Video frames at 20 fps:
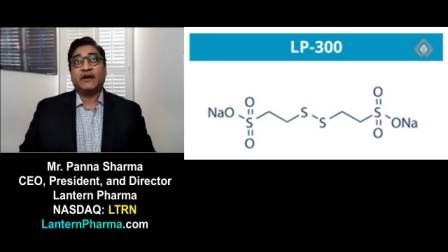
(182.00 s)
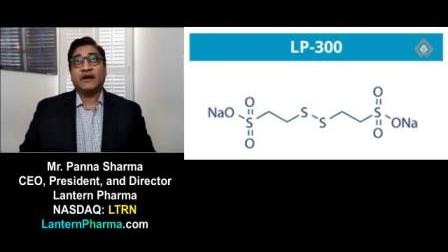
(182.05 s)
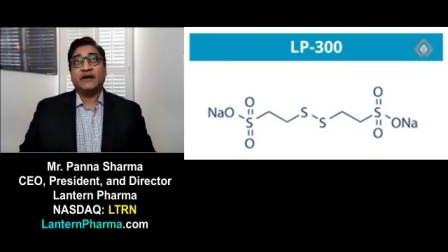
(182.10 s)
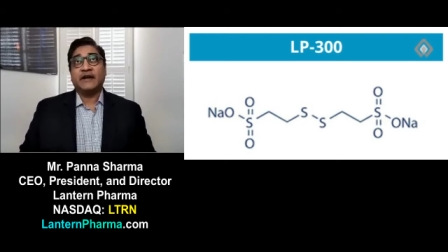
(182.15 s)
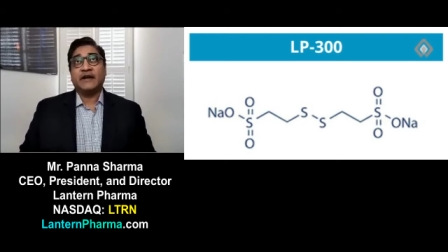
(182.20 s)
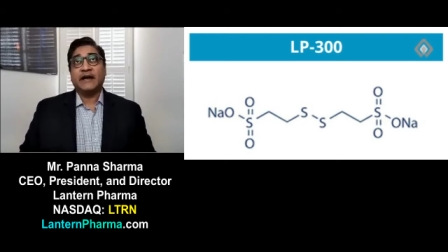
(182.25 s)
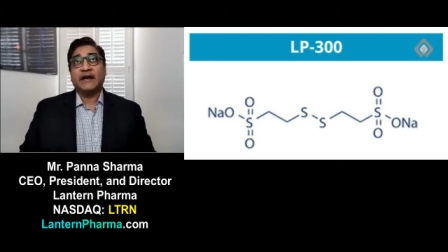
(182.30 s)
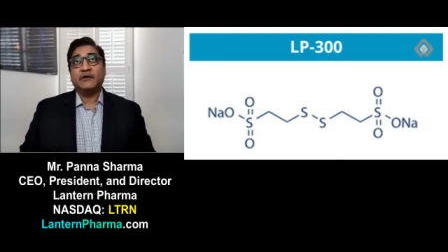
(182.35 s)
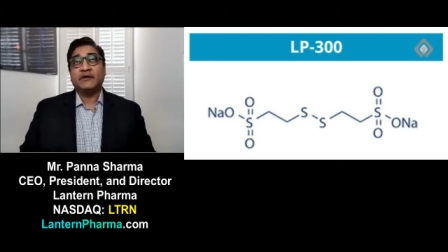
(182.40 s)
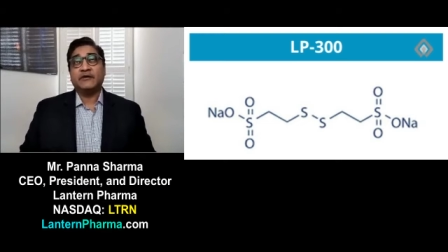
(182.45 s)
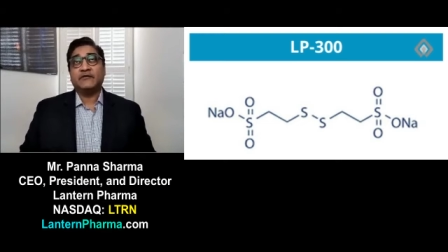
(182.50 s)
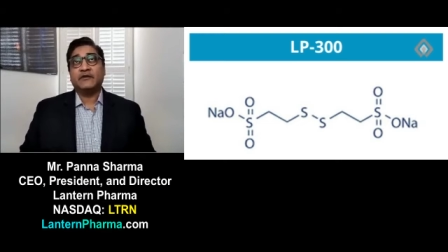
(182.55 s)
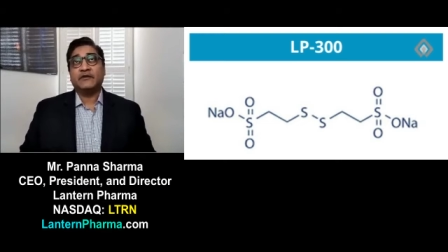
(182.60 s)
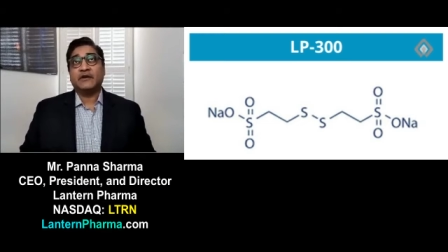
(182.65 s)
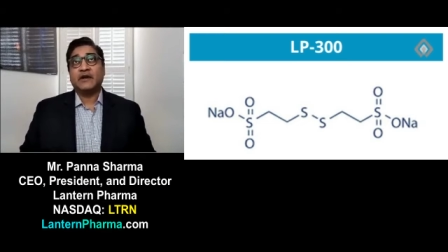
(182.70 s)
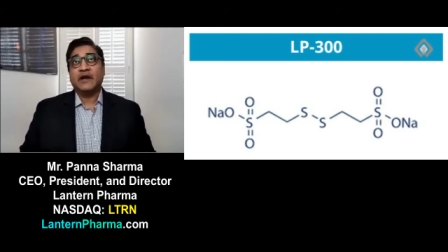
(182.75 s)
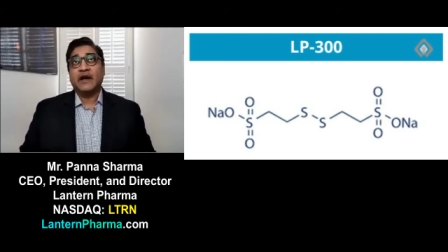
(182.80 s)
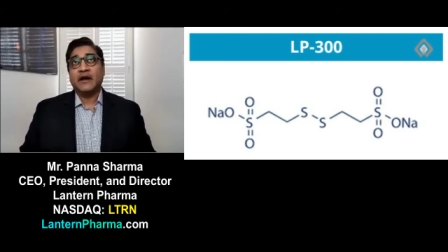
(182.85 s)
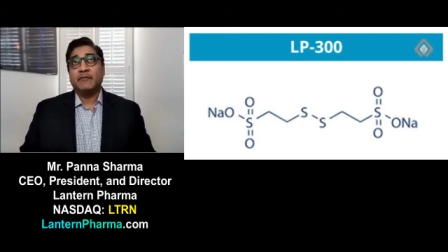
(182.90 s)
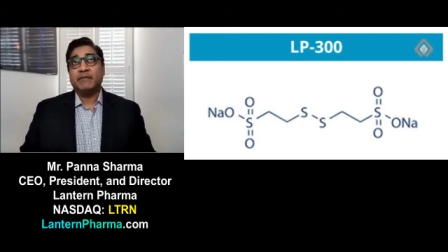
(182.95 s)
on how
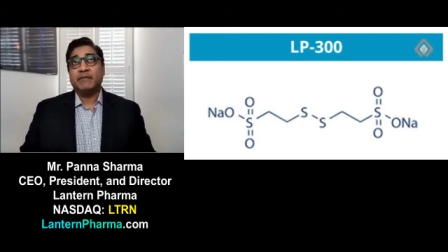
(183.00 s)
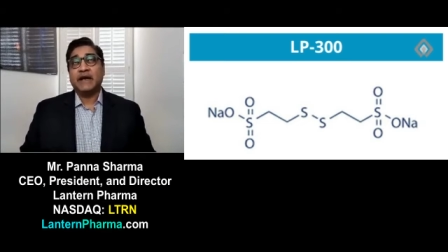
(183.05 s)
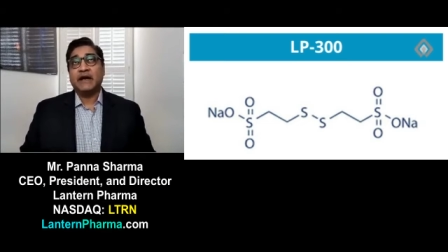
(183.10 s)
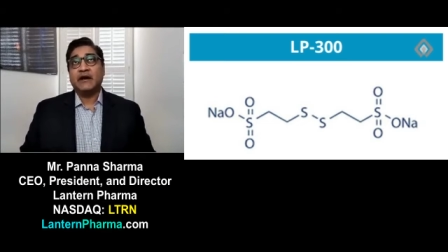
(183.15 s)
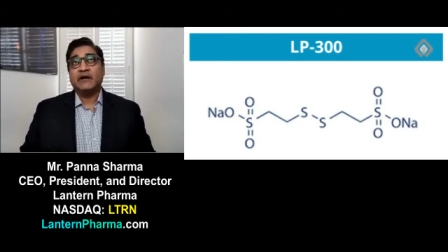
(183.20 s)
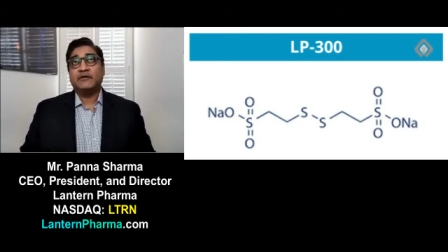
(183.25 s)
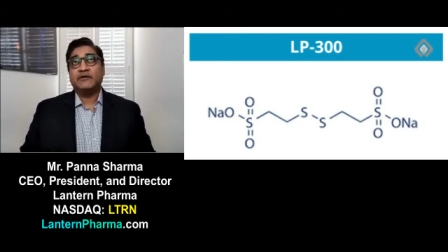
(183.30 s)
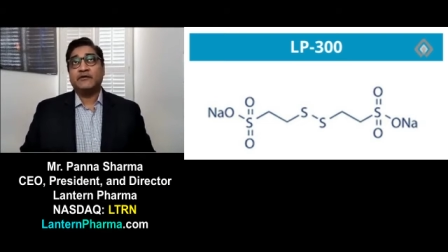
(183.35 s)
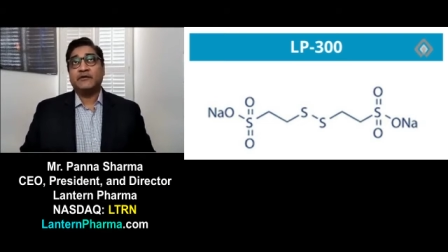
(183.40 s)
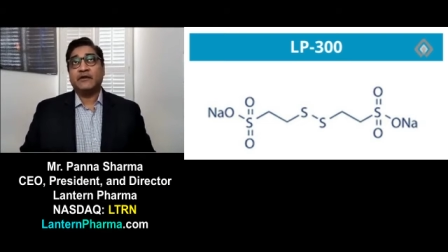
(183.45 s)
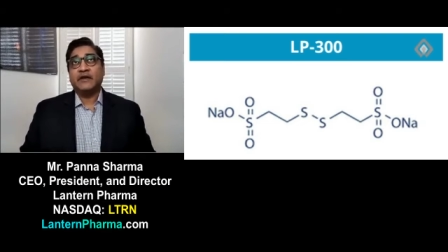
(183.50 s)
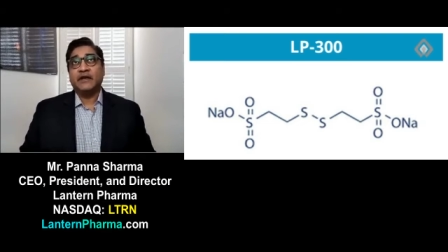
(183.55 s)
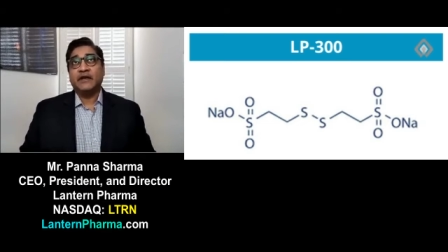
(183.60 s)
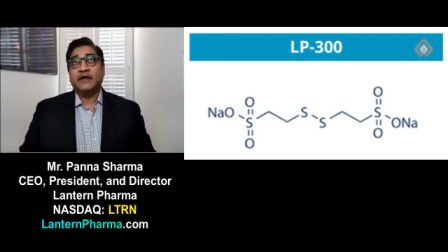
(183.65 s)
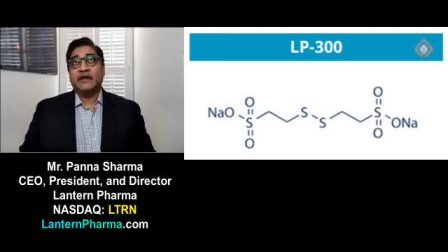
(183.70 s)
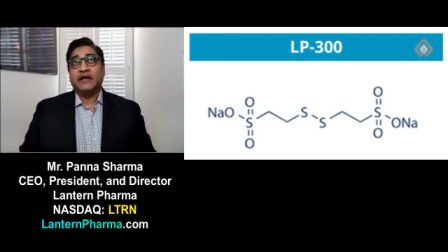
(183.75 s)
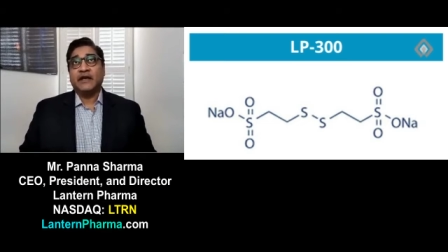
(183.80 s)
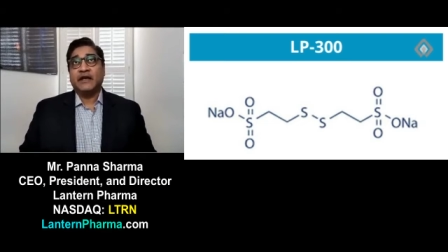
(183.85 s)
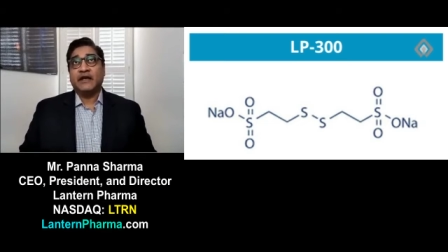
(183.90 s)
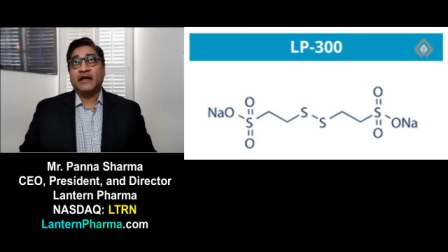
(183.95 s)
different compounds
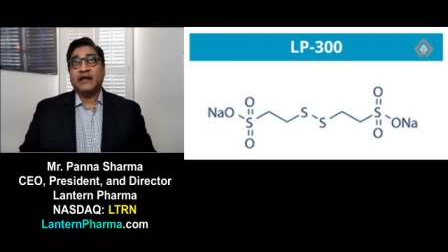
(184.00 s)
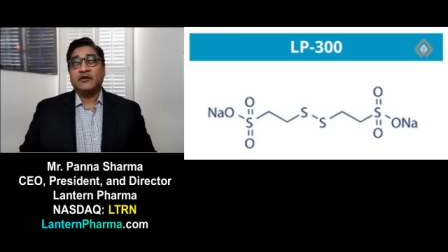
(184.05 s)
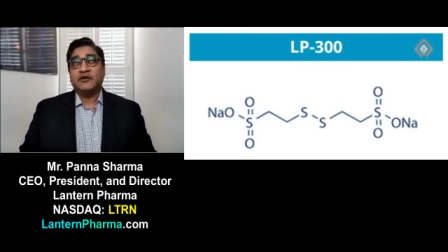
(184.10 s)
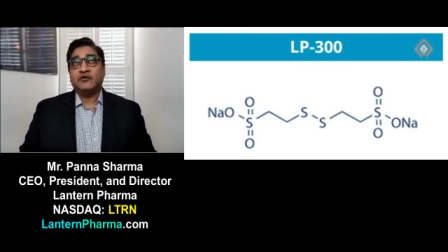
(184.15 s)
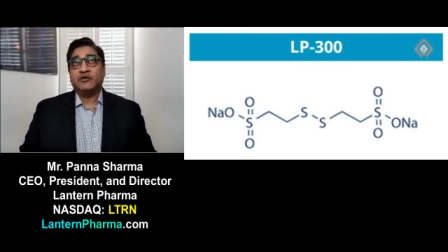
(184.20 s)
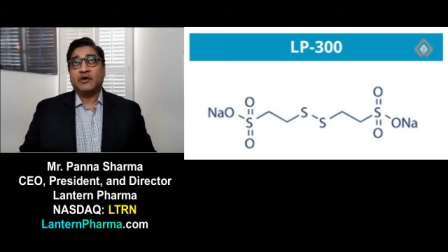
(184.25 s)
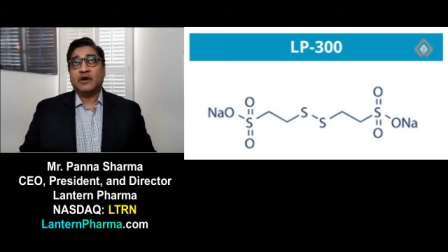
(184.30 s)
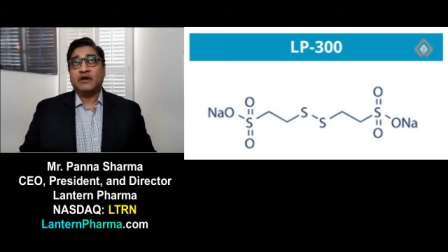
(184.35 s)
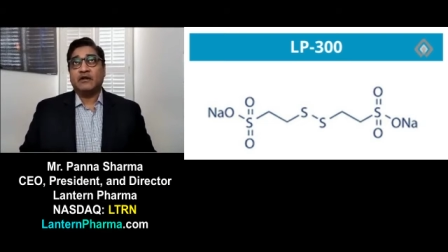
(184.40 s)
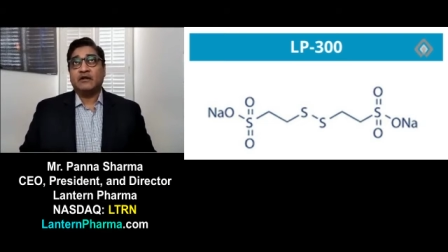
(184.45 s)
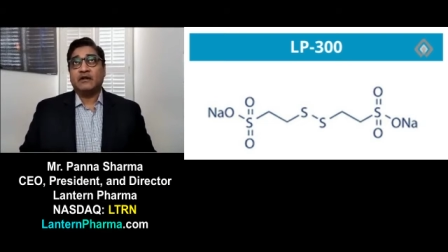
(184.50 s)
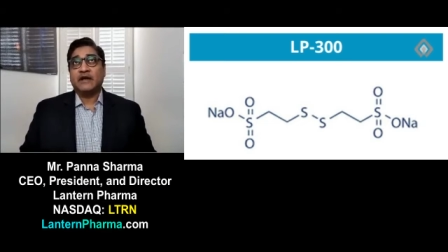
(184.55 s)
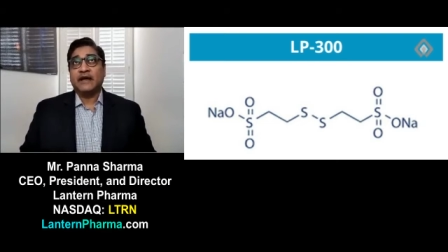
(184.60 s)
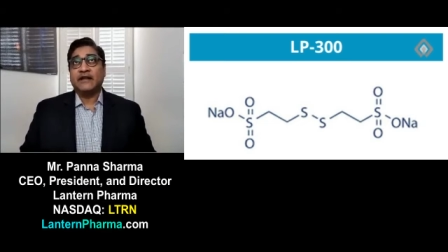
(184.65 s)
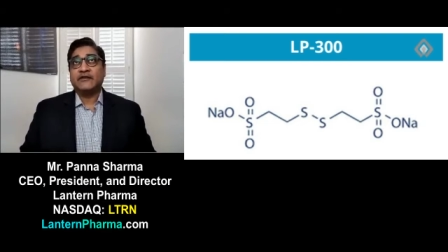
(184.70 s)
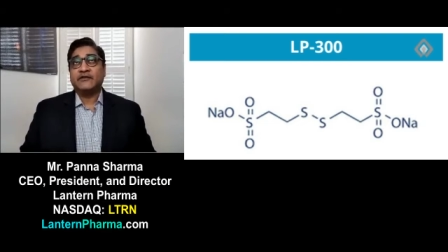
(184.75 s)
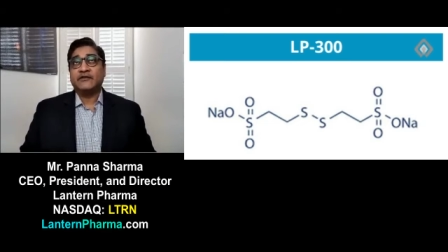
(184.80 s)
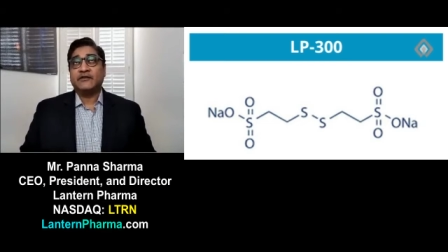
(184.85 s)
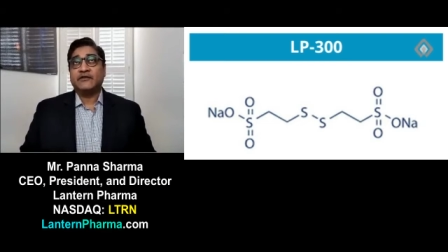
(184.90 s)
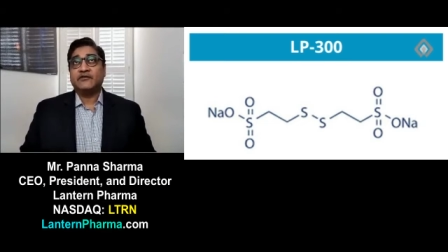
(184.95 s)
and drug
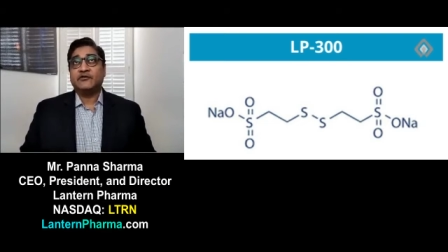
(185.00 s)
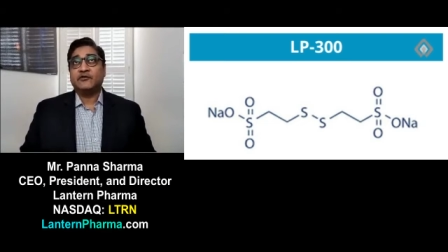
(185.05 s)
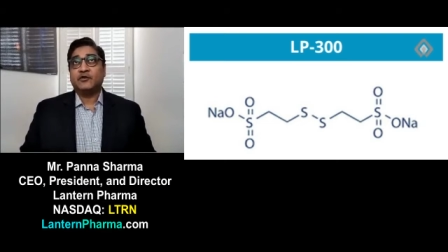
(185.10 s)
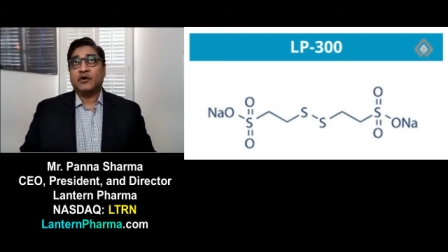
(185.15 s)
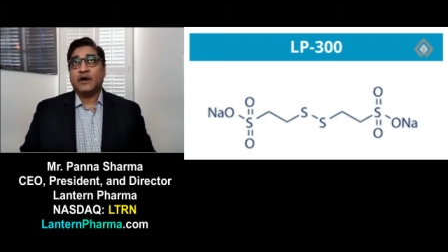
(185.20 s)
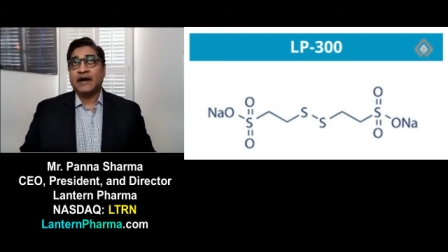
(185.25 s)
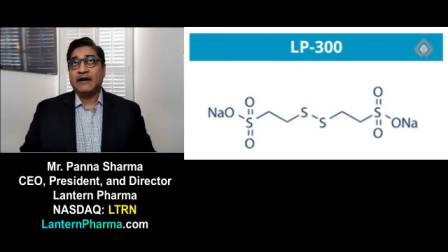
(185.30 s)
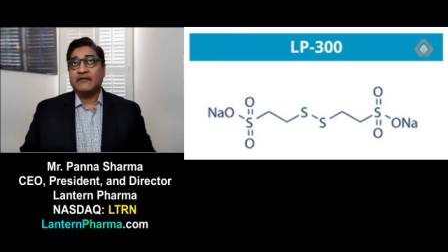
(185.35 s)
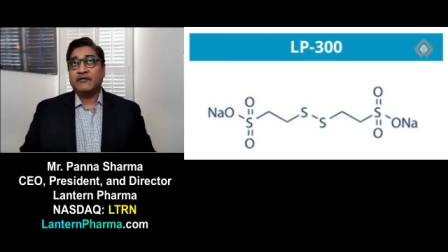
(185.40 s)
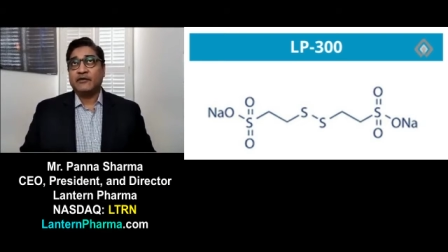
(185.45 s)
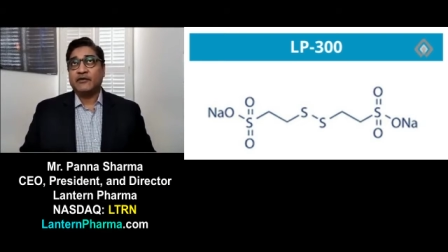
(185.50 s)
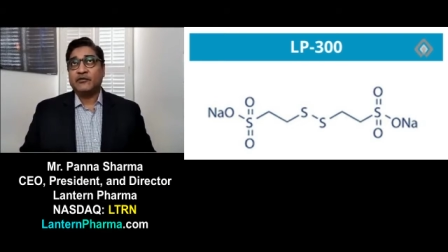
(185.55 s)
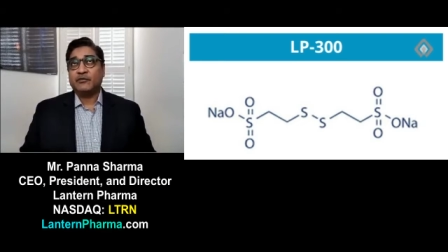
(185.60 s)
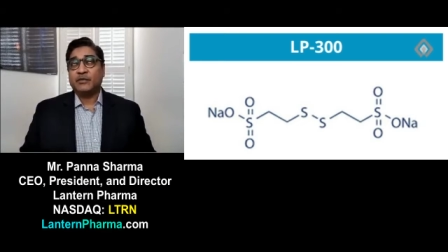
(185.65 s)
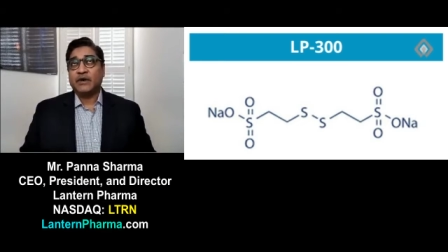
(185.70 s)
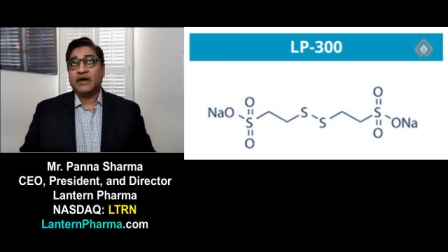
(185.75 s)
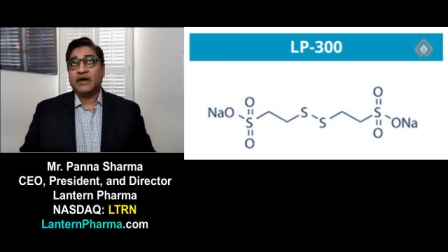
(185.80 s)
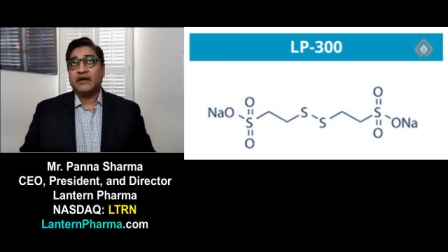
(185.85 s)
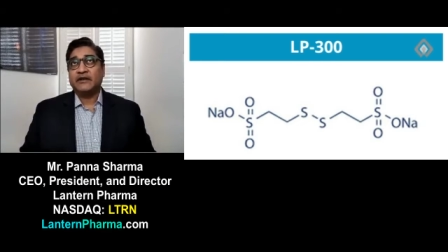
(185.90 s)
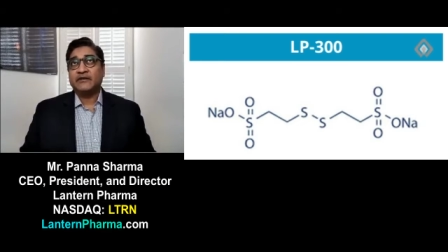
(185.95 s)
classes drive
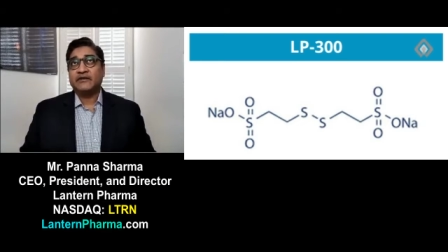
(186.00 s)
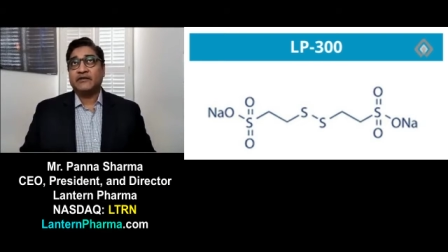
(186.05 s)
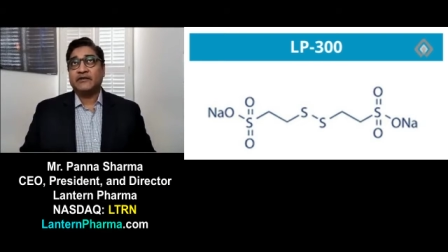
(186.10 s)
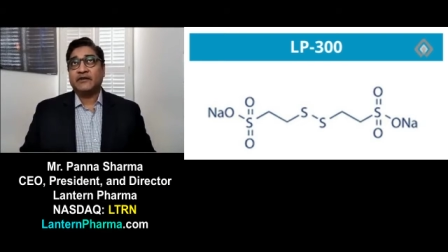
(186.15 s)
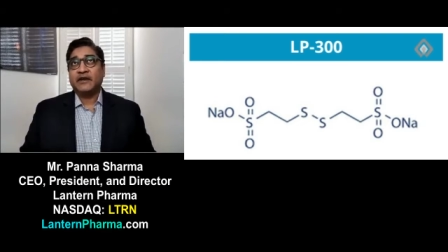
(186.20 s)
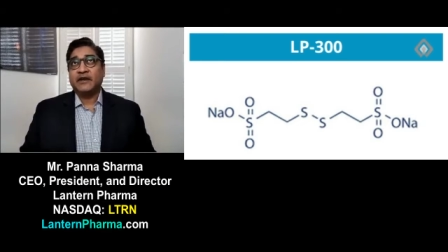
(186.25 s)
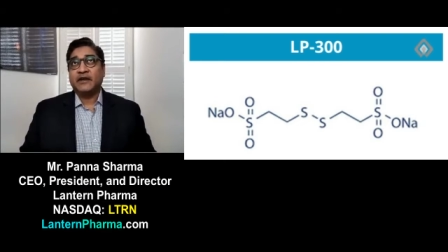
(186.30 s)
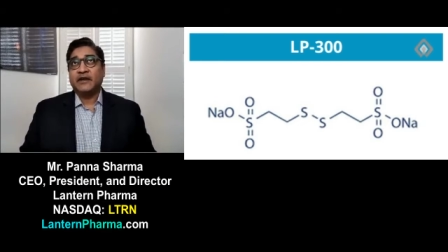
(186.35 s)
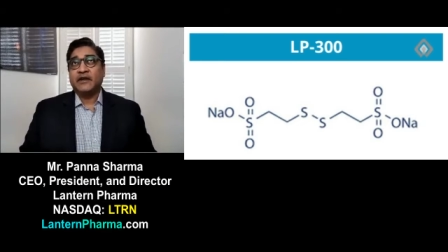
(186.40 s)
response